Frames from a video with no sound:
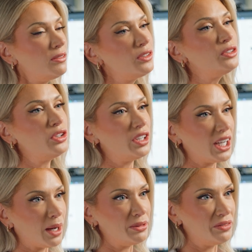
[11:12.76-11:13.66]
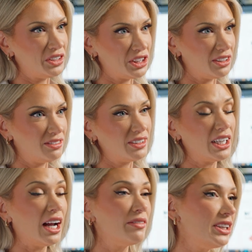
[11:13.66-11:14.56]
If you're new to Cabinet Vision
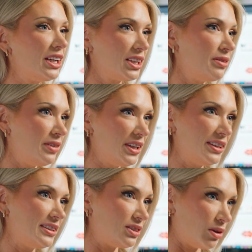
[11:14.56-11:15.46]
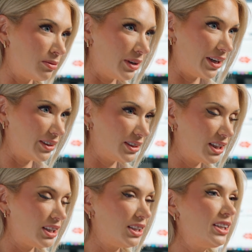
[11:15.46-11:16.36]
and haven't yet configured the software,
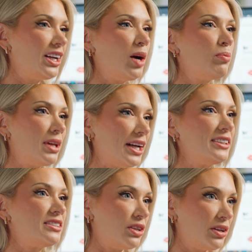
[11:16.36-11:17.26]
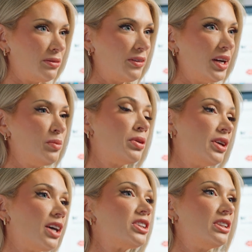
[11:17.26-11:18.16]
our Planit certified
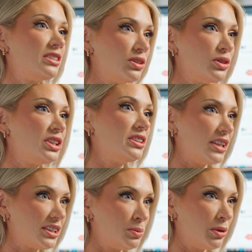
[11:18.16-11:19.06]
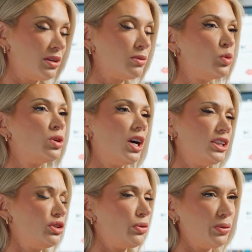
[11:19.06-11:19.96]
production solutions expert will
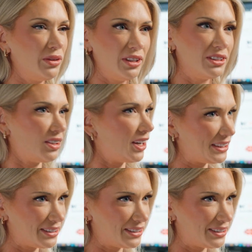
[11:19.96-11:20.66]
guide you through the entire